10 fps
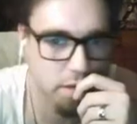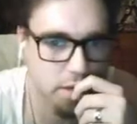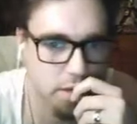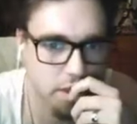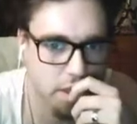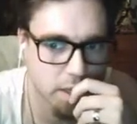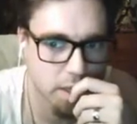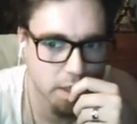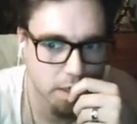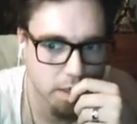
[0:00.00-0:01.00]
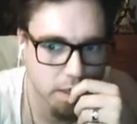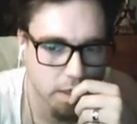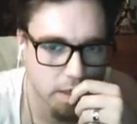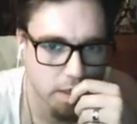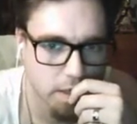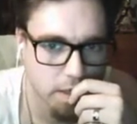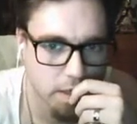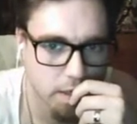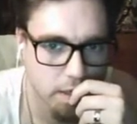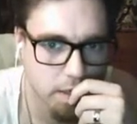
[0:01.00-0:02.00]

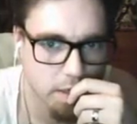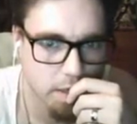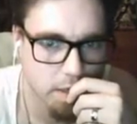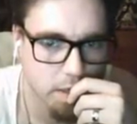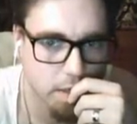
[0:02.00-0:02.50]
Nobody speaks.